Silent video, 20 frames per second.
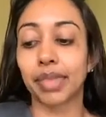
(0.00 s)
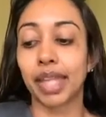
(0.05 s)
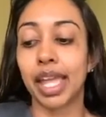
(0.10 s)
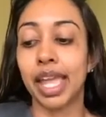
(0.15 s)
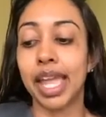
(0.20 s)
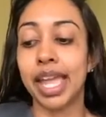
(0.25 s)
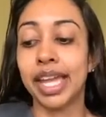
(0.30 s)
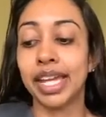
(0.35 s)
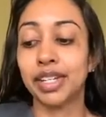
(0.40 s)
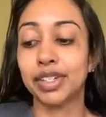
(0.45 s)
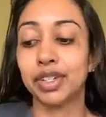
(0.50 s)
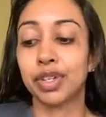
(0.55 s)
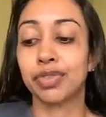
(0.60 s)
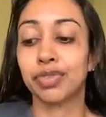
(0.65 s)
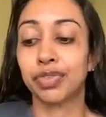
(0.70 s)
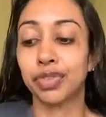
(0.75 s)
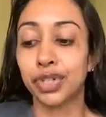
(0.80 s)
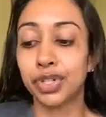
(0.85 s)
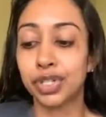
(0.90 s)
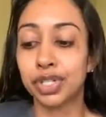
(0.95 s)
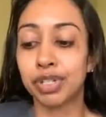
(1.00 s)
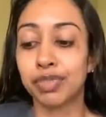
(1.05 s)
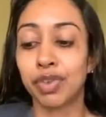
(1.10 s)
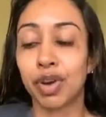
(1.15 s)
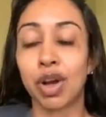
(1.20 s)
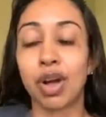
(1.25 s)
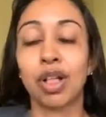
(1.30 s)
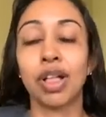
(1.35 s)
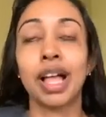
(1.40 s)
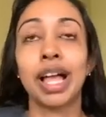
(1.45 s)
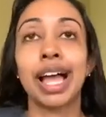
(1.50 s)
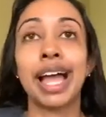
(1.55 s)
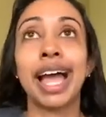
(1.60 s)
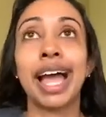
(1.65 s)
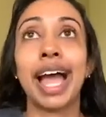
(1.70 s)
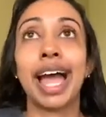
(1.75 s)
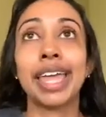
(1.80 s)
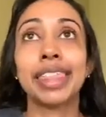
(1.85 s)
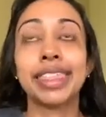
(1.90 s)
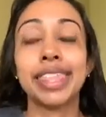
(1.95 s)
And first of all,
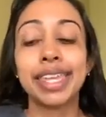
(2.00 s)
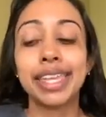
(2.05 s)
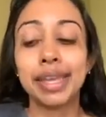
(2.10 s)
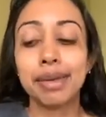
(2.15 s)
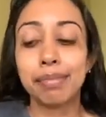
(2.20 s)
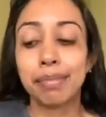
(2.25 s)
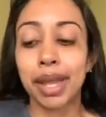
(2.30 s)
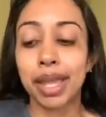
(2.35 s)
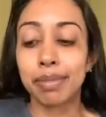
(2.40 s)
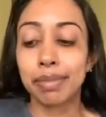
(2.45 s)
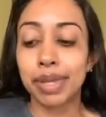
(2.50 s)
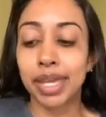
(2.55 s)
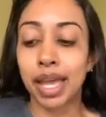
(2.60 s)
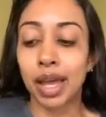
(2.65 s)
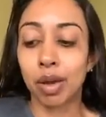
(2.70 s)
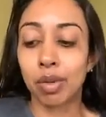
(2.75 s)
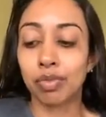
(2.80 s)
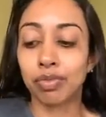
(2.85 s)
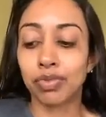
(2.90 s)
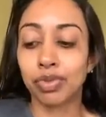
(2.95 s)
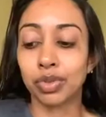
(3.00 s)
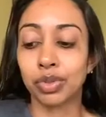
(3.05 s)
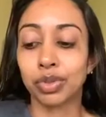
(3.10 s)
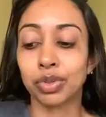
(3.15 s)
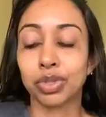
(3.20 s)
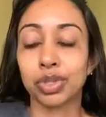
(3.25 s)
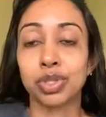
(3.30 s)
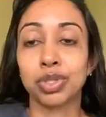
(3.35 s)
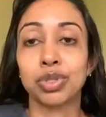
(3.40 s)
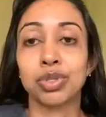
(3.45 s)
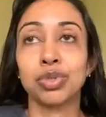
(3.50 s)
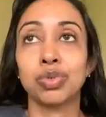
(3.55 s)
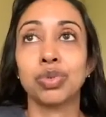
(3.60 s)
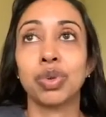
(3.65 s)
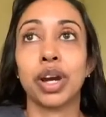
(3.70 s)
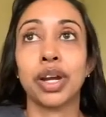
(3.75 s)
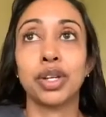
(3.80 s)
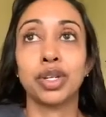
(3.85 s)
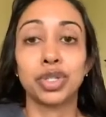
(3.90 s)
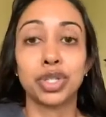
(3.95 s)
I think it might be helpful to
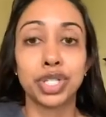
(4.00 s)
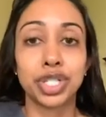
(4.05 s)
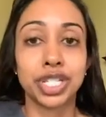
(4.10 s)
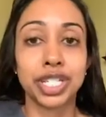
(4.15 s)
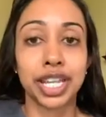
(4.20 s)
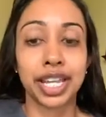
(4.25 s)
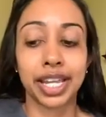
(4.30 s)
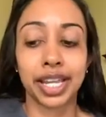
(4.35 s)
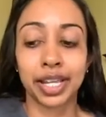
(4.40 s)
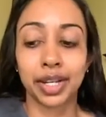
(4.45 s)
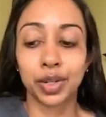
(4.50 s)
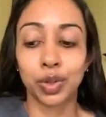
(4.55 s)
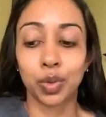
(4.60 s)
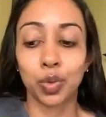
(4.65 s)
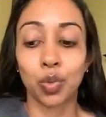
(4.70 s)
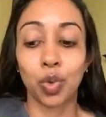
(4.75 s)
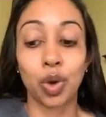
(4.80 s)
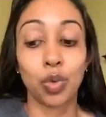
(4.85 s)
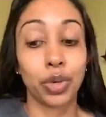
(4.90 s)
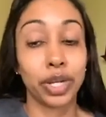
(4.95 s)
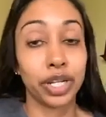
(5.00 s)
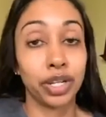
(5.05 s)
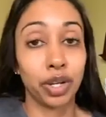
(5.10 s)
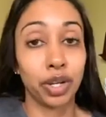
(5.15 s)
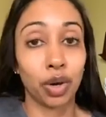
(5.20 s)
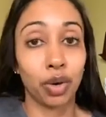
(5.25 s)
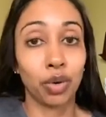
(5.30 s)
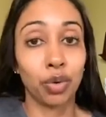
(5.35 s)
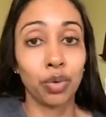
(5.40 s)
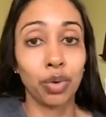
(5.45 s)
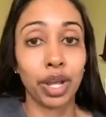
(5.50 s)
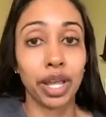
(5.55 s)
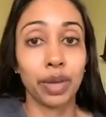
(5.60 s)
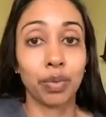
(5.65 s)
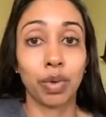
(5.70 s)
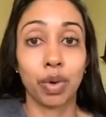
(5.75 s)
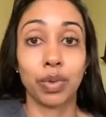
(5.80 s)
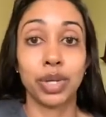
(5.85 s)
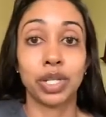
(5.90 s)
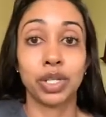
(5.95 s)
understand what we know and
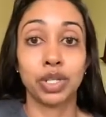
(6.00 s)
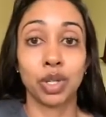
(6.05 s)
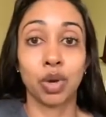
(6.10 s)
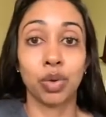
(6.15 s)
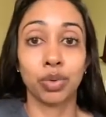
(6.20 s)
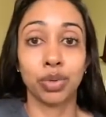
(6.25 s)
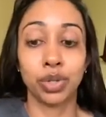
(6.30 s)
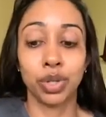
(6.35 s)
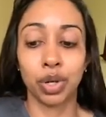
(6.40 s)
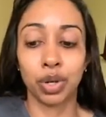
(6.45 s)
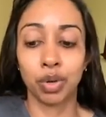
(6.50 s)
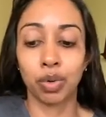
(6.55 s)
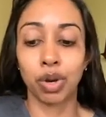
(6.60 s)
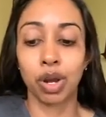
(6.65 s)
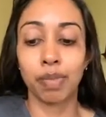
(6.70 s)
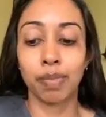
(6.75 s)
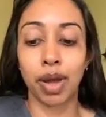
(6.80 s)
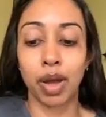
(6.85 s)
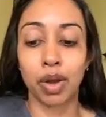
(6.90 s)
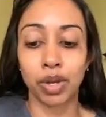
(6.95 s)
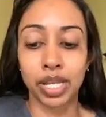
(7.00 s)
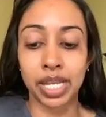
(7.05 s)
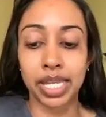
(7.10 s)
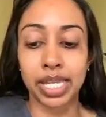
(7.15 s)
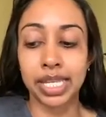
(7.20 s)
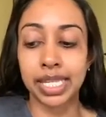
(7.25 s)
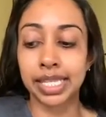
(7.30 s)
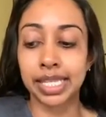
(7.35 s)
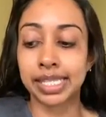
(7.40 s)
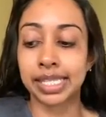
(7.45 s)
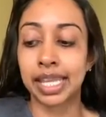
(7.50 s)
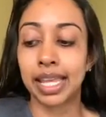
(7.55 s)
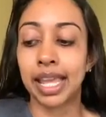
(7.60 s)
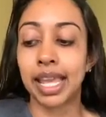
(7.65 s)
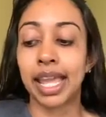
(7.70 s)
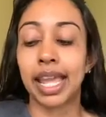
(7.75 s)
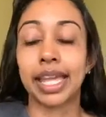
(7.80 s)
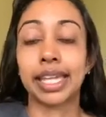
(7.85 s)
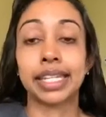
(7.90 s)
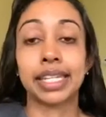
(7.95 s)
what we don't know about kids
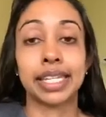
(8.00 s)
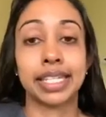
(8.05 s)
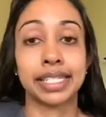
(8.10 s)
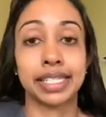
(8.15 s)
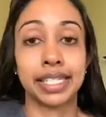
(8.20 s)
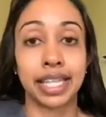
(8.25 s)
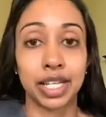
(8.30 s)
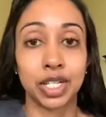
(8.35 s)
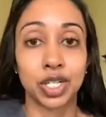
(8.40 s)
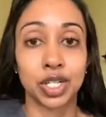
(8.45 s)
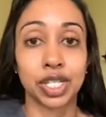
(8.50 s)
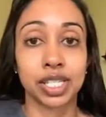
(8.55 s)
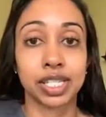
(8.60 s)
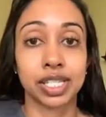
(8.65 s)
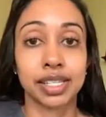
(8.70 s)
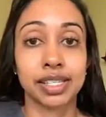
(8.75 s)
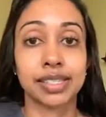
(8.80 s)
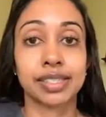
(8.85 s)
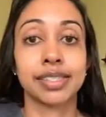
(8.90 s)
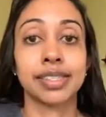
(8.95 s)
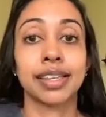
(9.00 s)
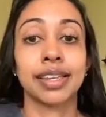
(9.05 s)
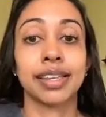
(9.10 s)
and contagiousness